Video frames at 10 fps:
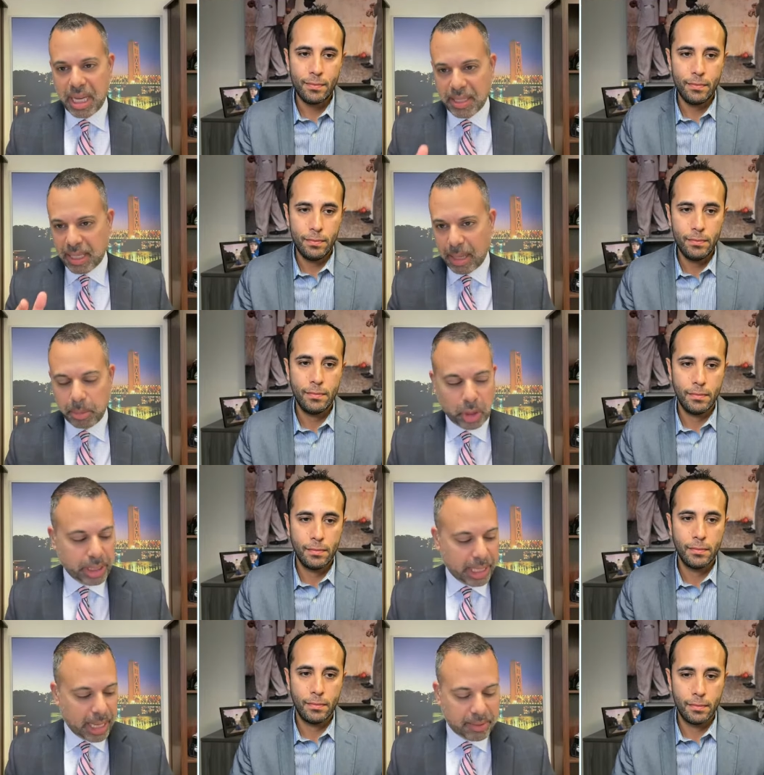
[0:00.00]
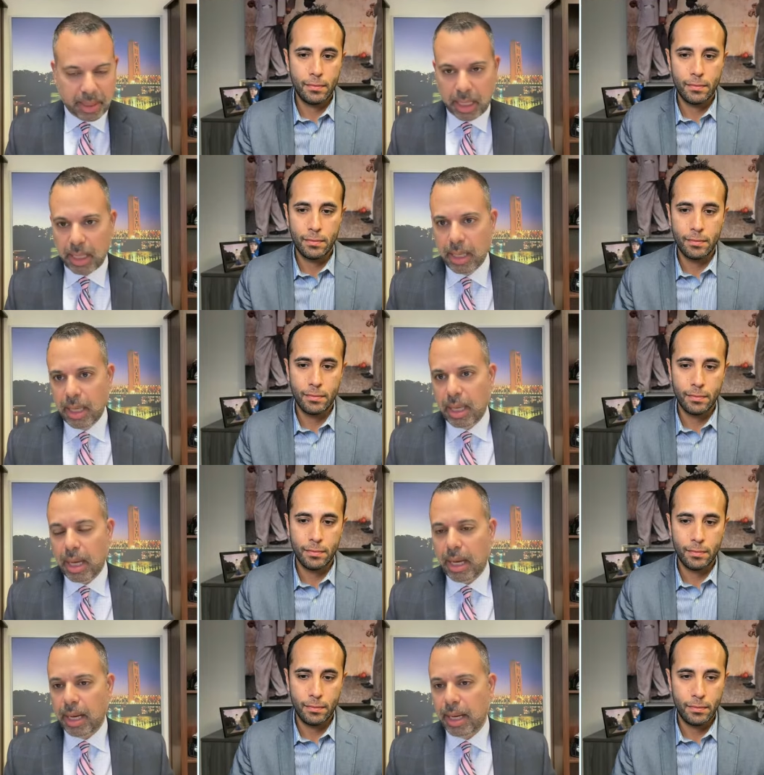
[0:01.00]
Speaker 1: days. And I'm looking at the
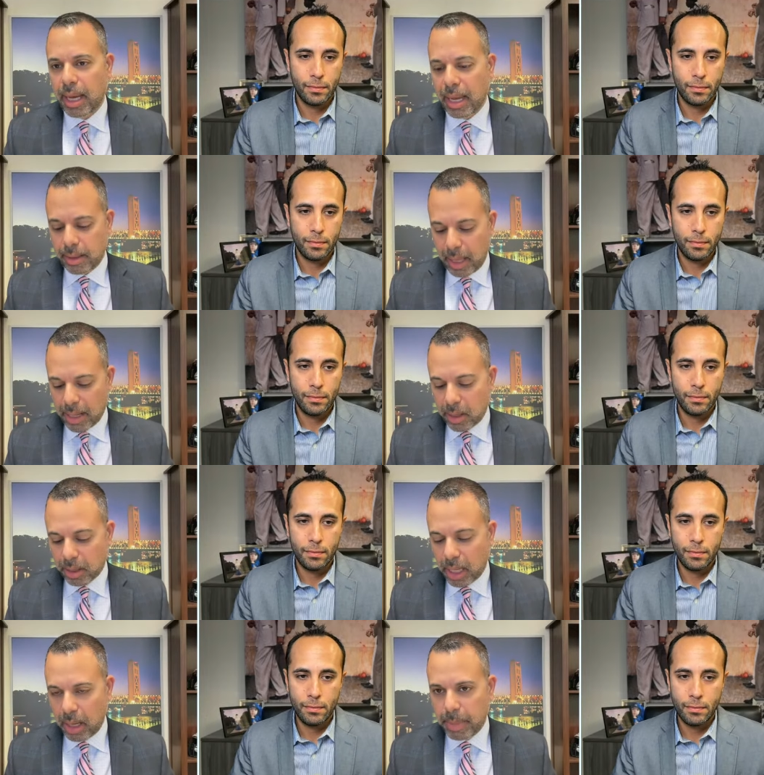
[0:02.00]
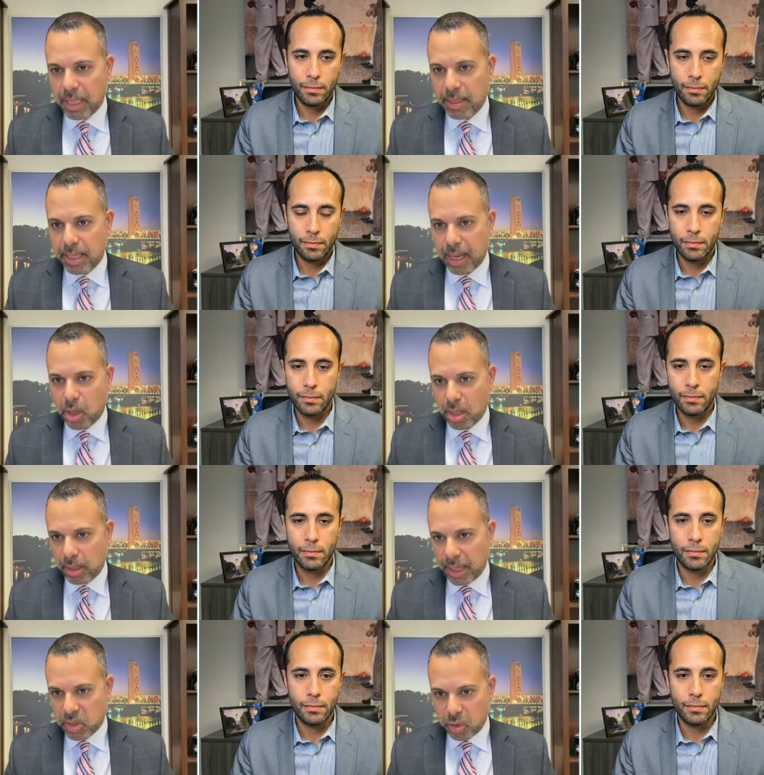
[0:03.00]
uh, at at our comment section.
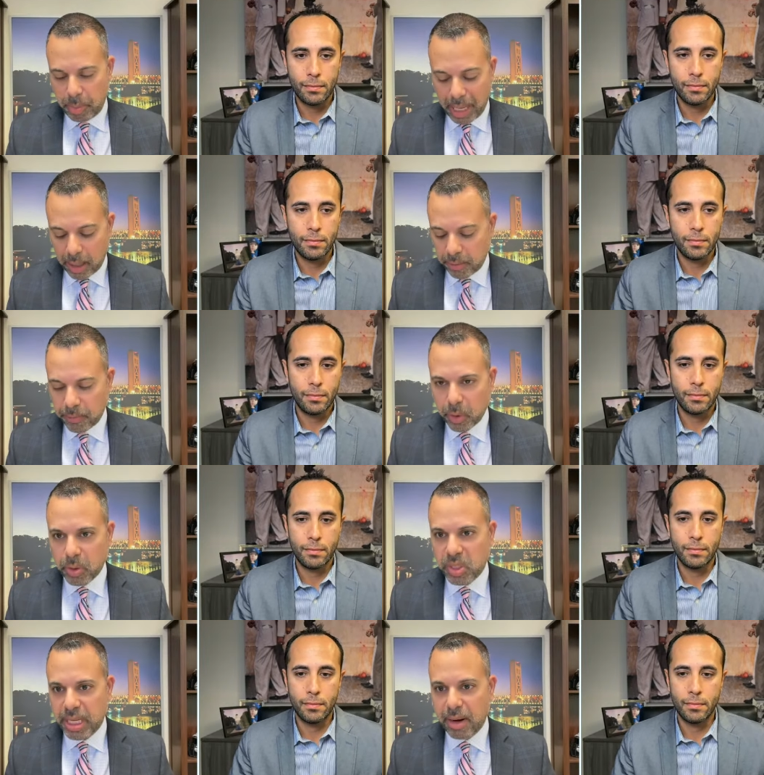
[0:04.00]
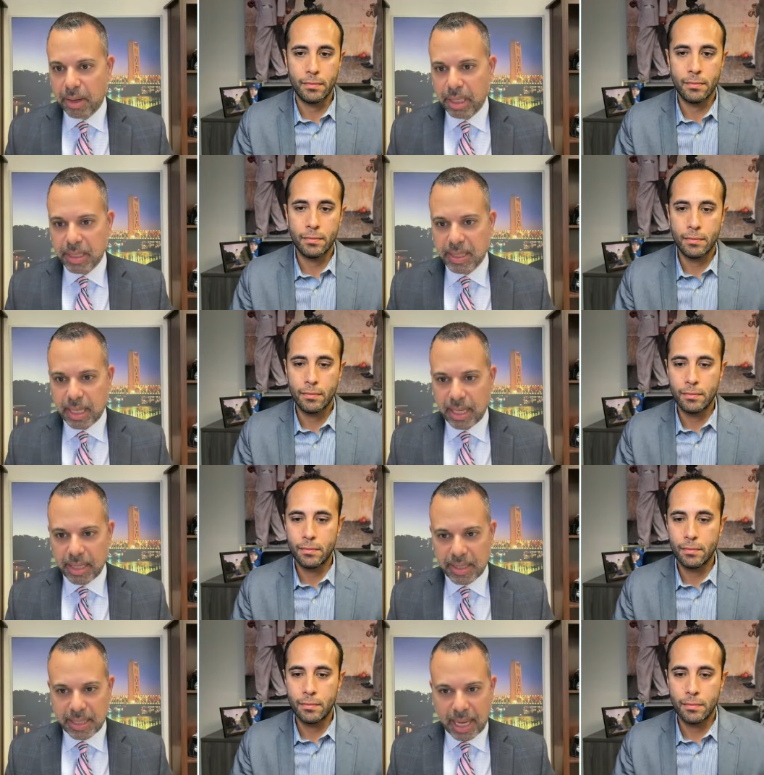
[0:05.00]
Lester Powell first, Neri is uh,
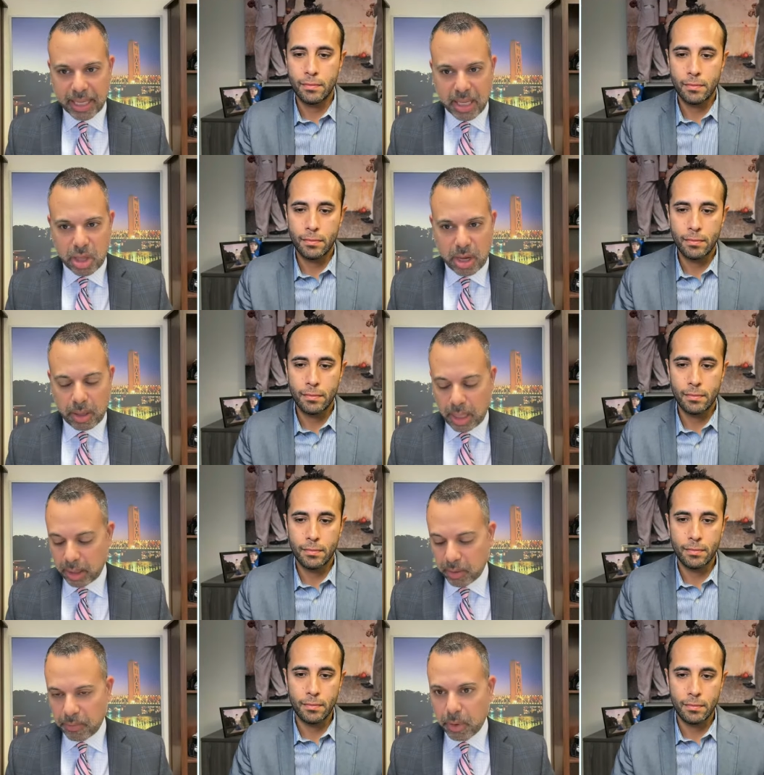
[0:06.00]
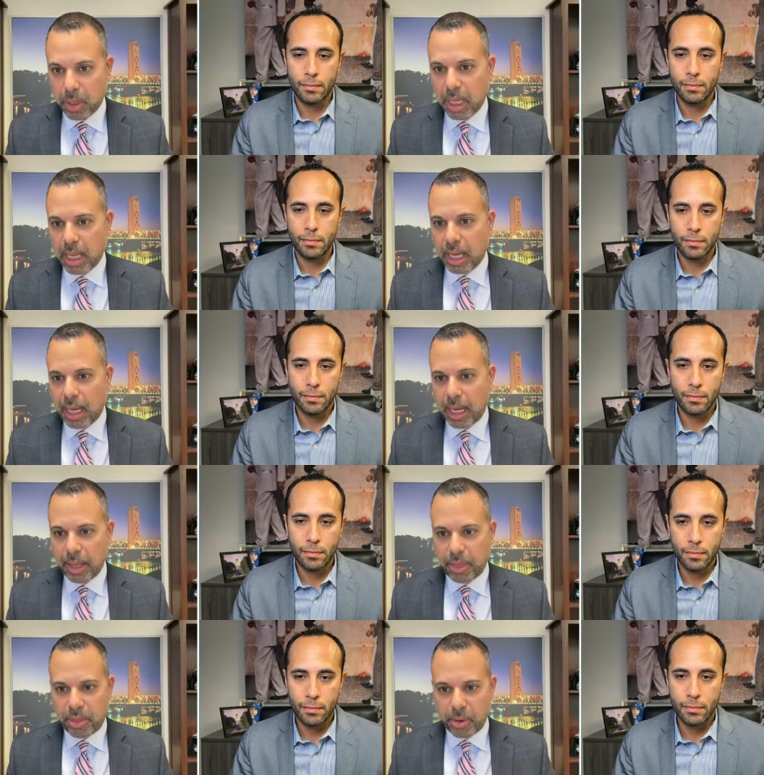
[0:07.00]
is second, Jared Hungerford uh,
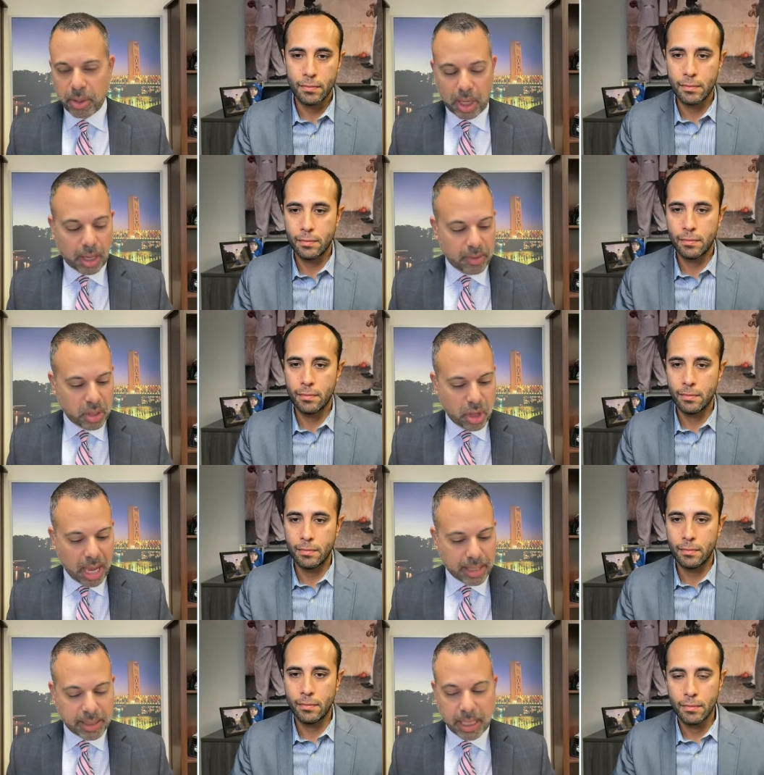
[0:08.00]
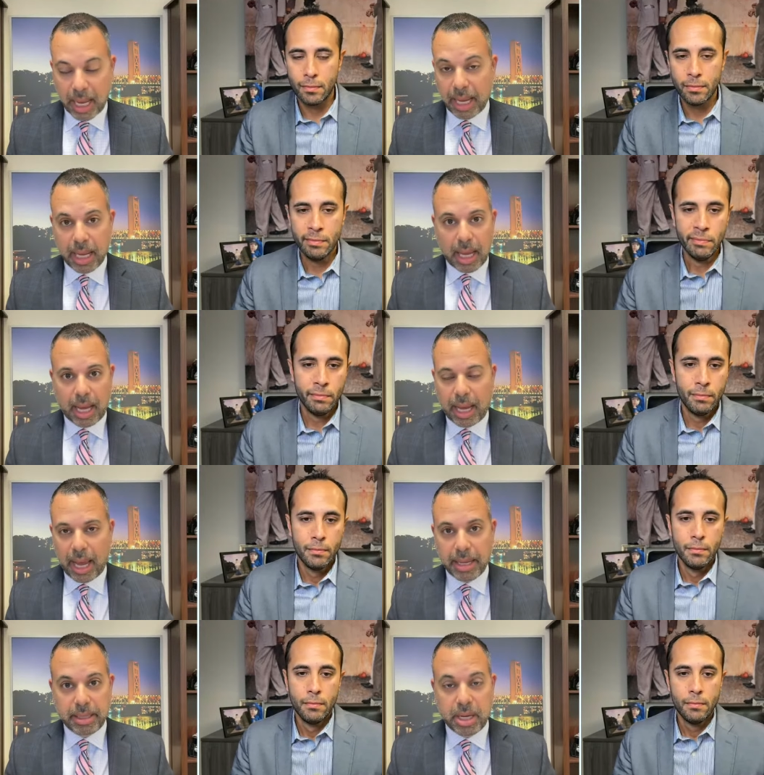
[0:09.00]
third on the chat today. I,
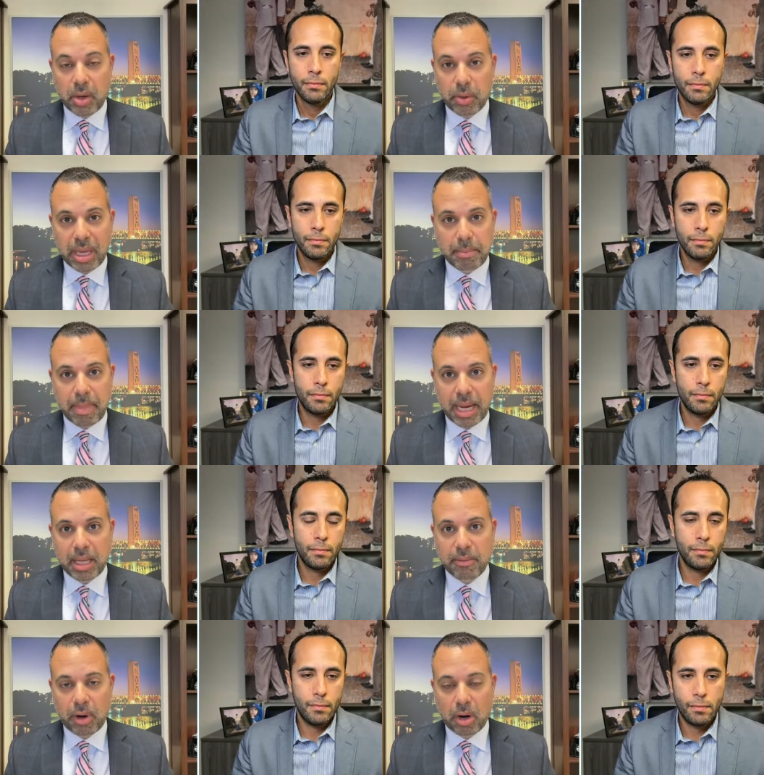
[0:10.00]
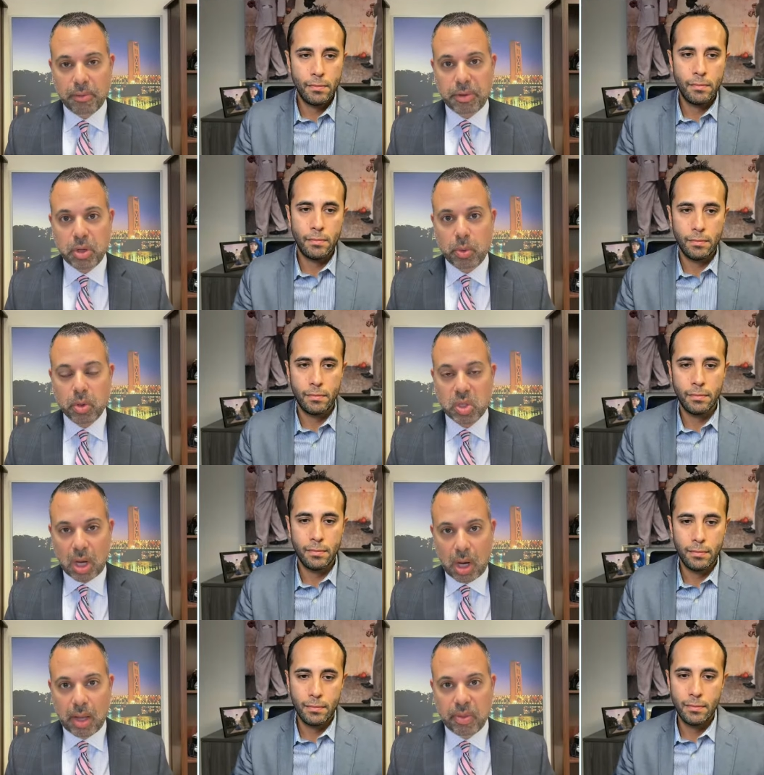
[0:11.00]
I, know that many of our viewers
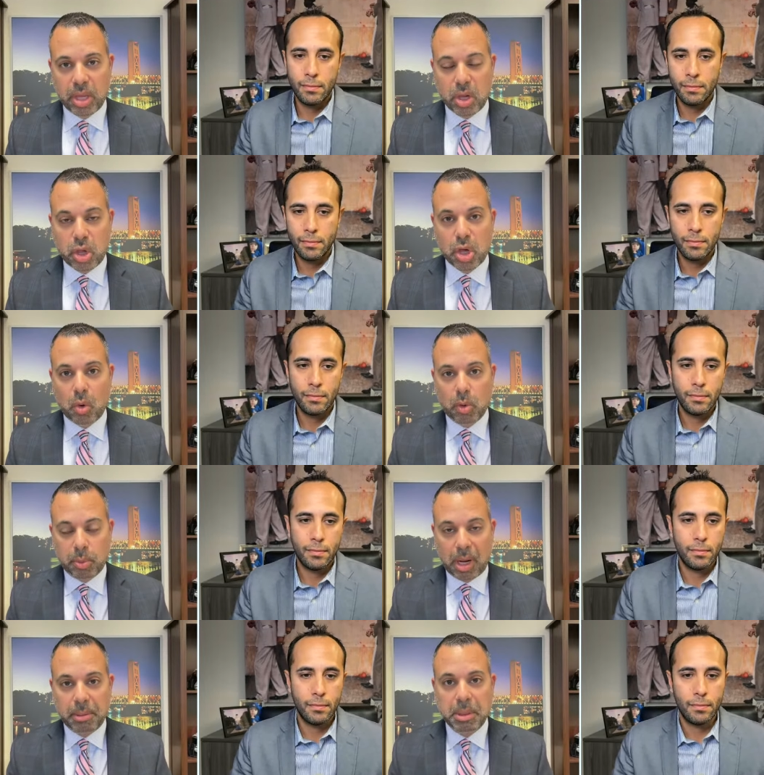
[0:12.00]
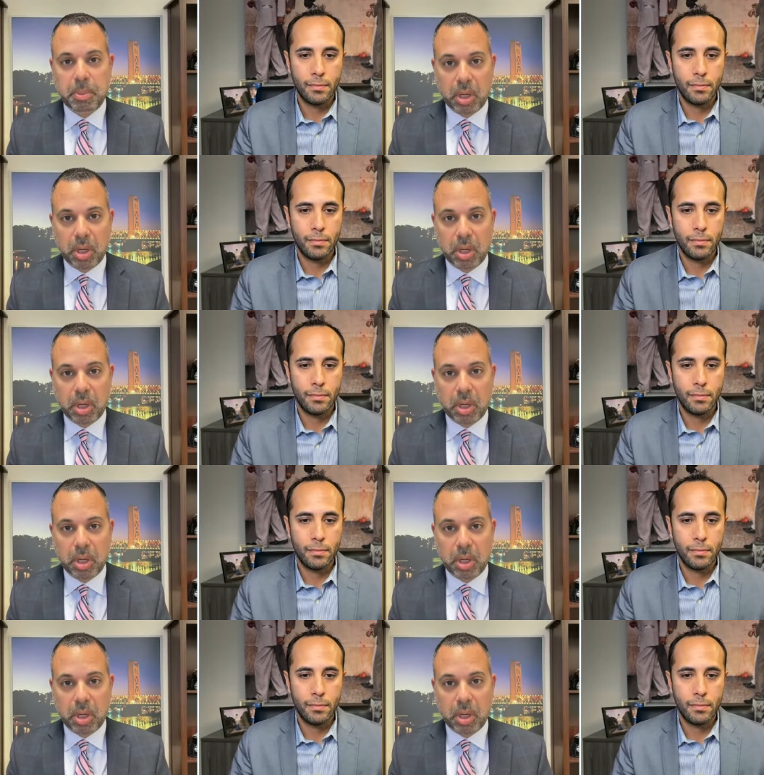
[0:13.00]
on this show were probably